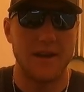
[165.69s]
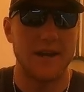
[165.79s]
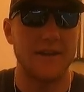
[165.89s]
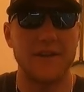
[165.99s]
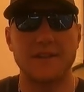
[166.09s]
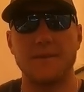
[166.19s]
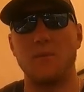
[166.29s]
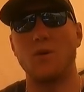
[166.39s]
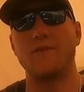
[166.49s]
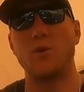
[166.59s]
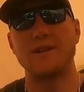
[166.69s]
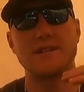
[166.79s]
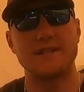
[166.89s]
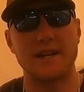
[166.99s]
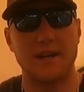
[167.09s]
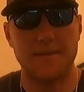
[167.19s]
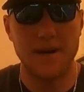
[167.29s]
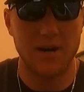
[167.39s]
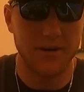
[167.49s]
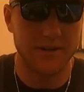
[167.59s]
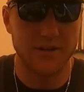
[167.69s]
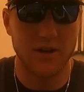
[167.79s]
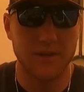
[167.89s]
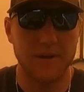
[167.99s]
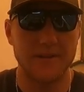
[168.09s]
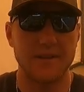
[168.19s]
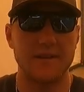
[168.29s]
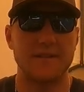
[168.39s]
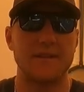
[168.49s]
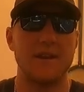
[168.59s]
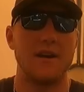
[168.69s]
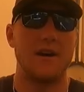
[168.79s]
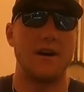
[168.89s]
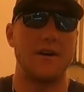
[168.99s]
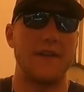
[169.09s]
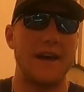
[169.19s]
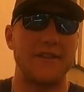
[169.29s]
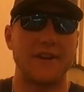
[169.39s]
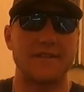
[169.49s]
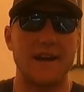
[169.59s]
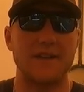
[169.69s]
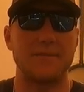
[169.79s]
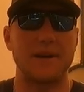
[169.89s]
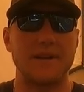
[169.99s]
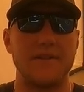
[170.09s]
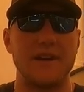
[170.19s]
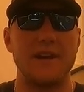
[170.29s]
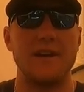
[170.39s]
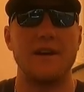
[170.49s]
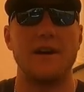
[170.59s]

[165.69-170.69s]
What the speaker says: And I think the more voices that come out and talk about this, the ethics aspect of it,